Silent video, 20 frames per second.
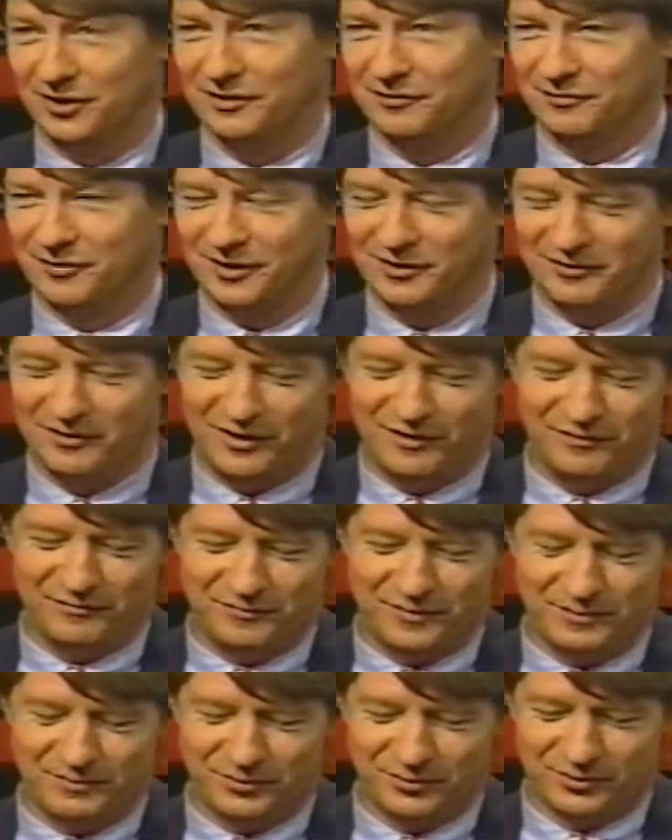
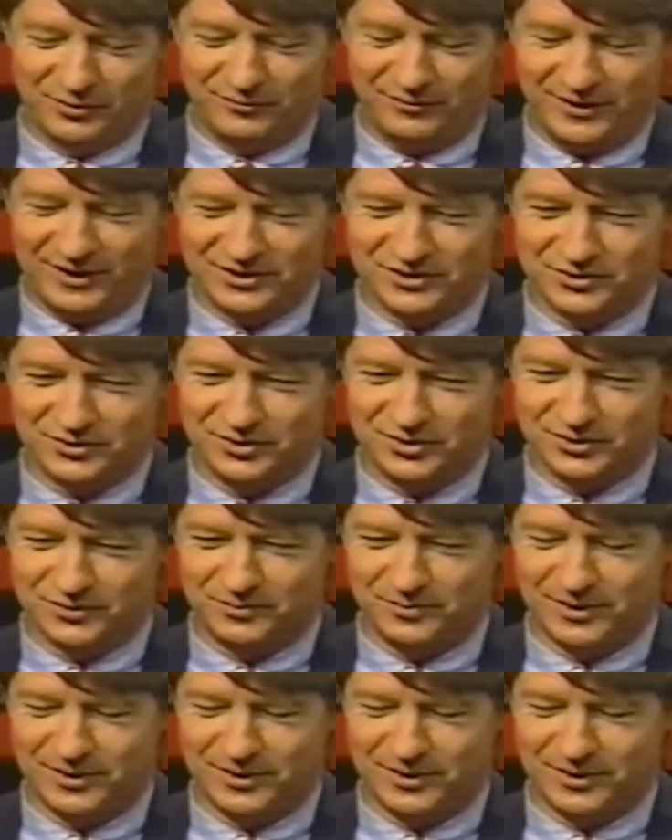of people who are fans of yours,